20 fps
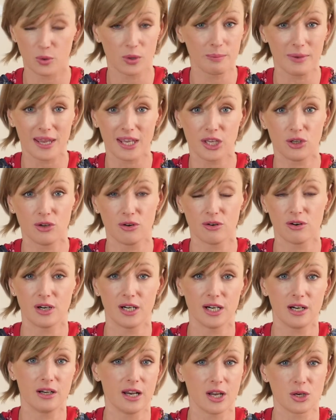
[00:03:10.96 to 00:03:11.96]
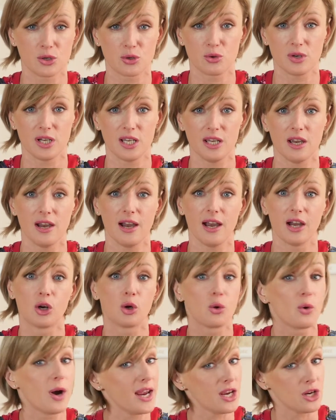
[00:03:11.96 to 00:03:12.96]
make your laundry
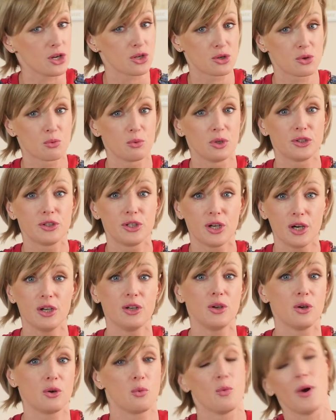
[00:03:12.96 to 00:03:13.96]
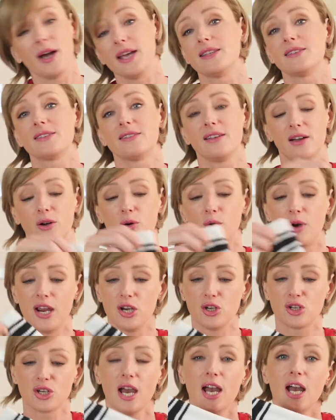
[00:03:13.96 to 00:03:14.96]
grayish, will turn your whites
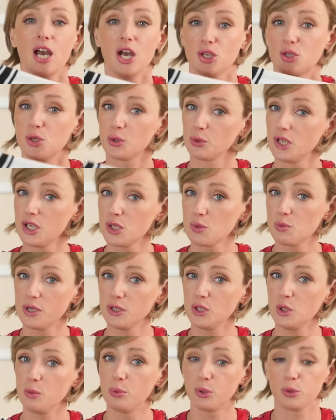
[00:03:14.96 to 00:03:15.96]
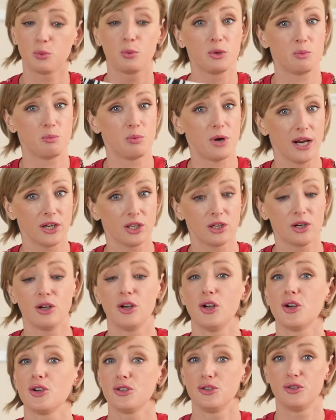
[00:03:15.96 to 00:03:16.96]
grayish. So this one you put with bright
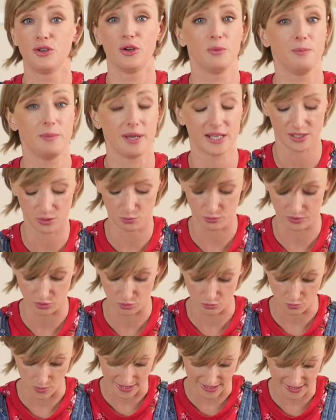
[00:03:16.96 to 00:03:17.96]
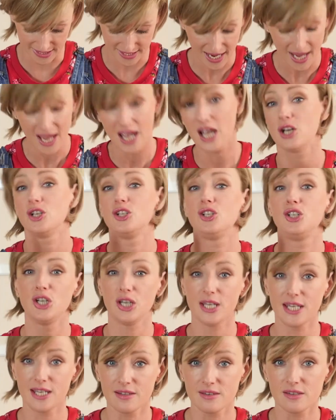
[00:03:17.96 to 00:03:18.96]
colors, don't mix it with your whites.
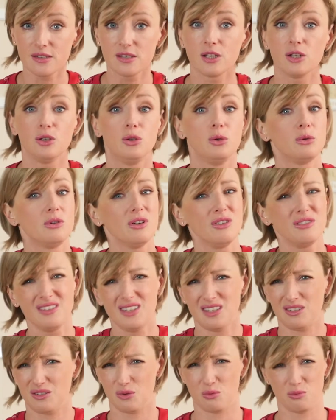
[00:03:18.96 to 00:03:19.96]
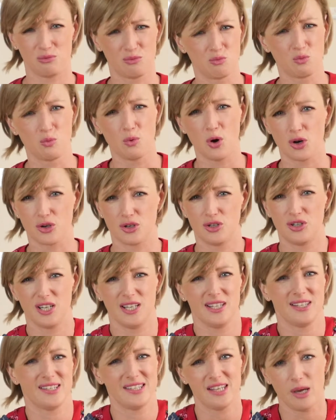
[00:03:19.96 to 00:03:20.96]
Jeans, you don't need to wash
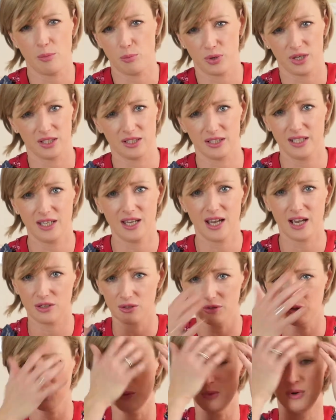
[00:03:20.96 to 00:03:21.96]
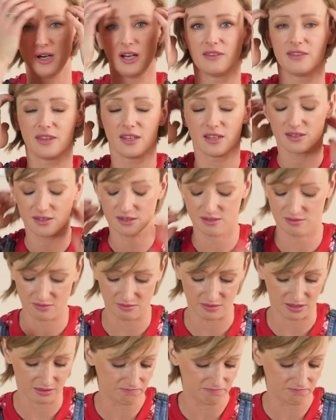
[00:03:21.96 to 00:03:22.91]
jeans separately. I don't know where this